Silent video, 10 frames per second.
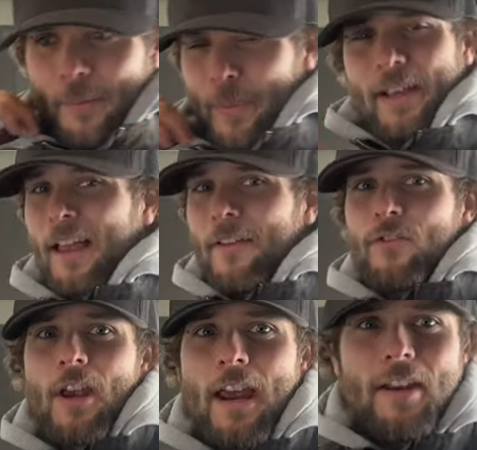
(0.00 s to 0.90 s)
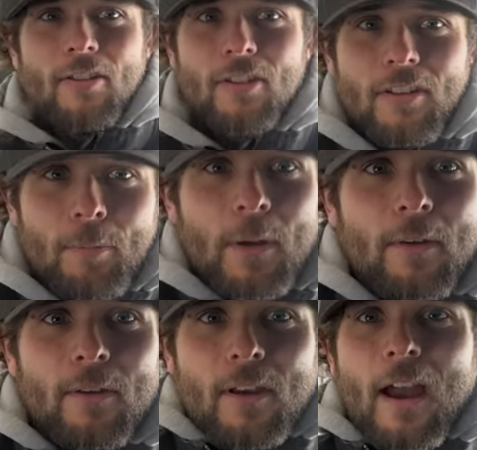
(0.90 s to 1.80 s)
Big life change. It's
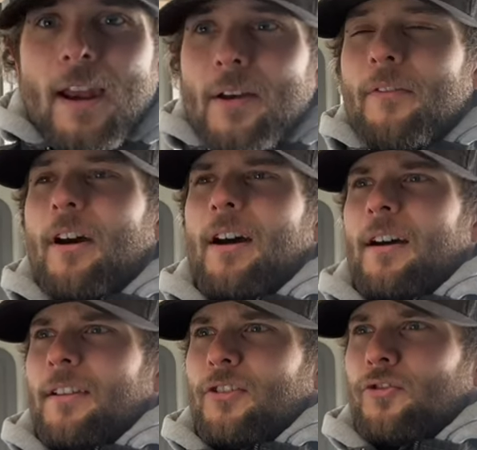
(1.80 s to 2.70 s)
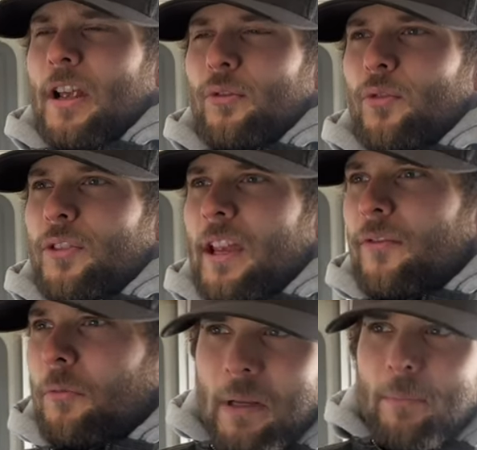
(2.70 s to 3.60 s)
been kind of a stressful thing
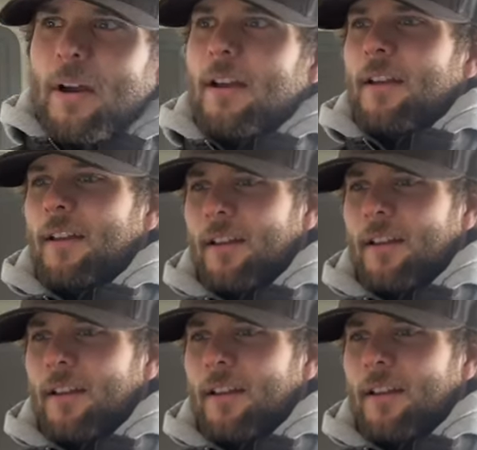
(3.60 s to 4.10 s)
for me, but